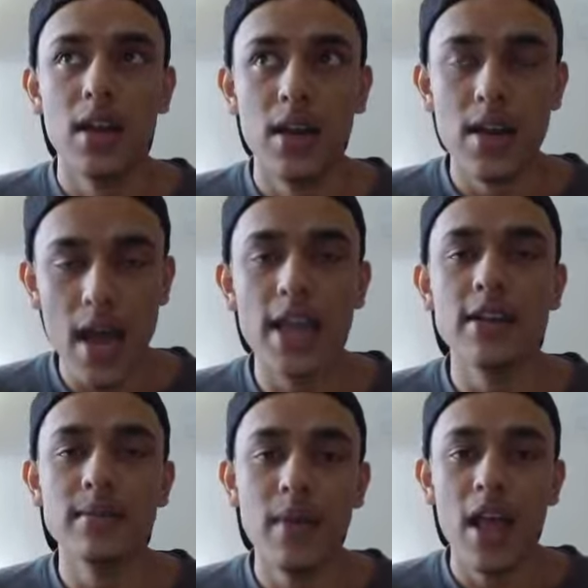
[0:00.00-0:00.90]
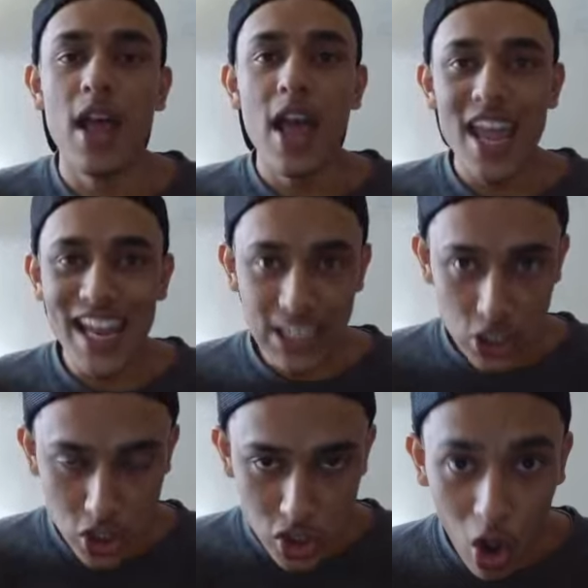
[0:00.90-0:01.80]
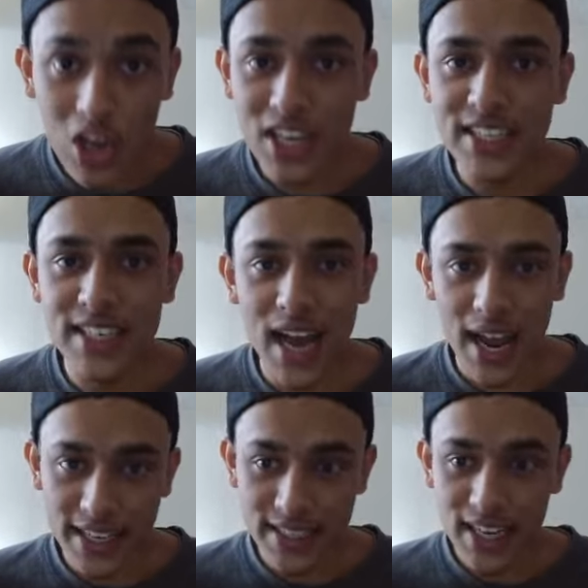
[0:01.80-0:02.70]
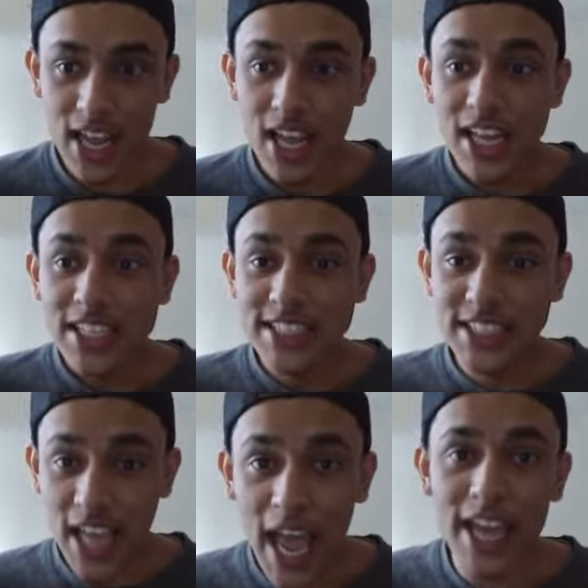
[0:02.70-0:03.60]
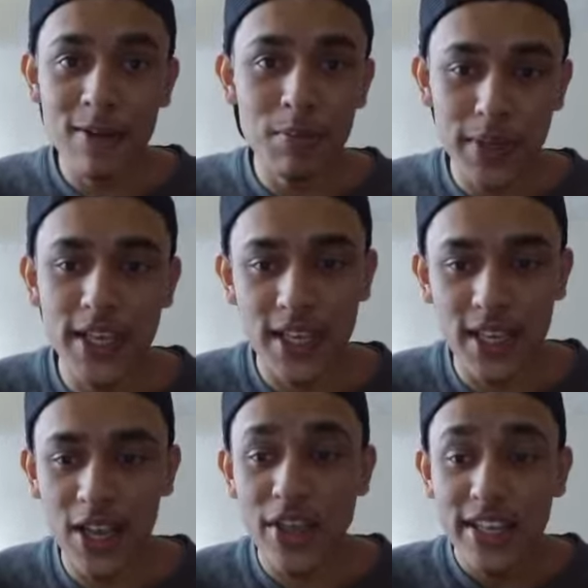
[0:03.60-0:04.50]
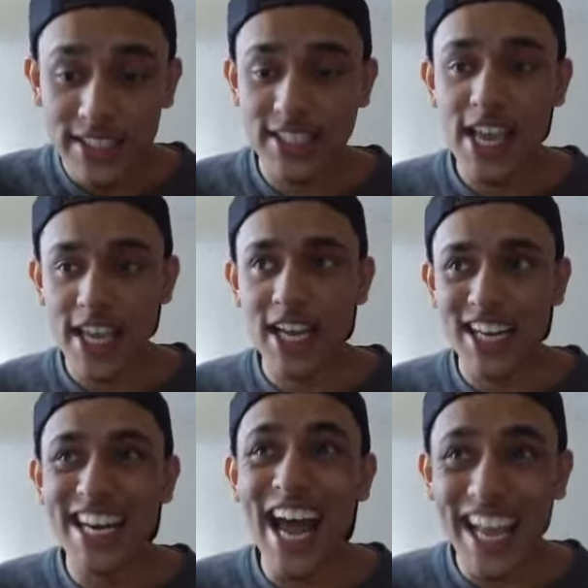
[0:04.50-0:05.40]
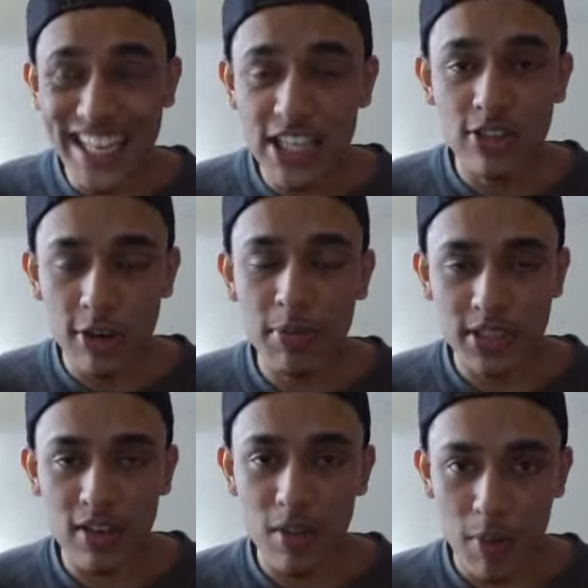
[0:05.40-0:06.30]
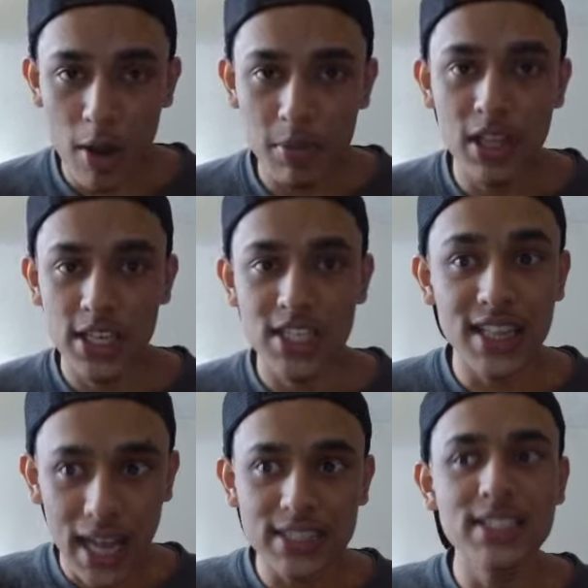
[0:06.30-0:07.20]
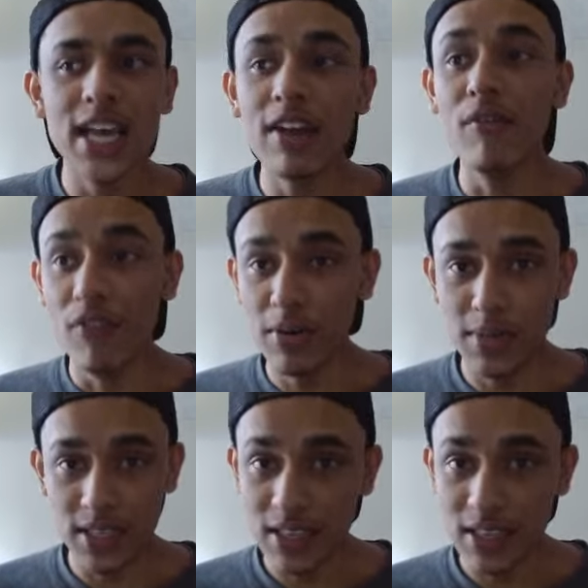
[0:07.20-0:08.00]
nine a solid nine. 10 being taking 93% of the population. That's a 10 for me,